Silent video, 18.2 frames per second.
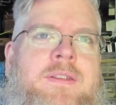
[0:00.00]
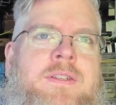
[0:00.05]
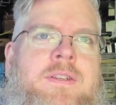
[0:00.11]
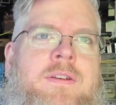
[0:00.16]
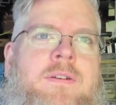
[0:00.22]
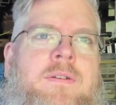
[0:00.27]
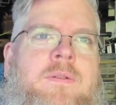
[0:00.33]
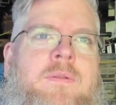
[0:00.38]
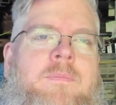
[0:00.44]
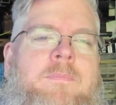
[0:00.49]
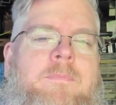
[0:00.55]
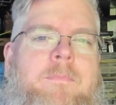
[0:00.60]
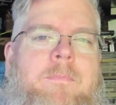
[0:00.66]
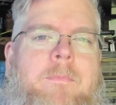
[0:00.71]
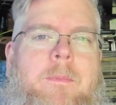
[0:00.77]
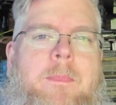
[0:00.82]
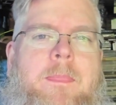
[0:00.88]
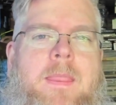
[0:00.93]
So
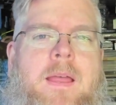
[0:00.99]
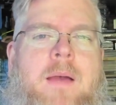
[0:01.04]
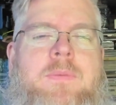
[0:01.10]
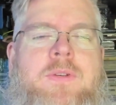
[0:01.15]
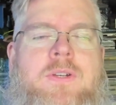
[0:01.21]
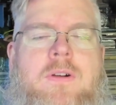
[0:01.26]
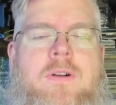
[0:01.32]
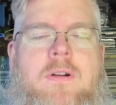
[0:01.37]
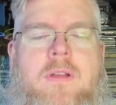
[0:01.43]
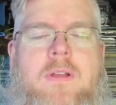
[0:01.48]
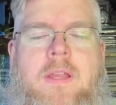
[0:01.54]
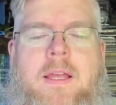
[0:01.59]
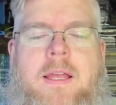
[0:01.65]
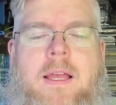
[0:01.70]
I'm sure like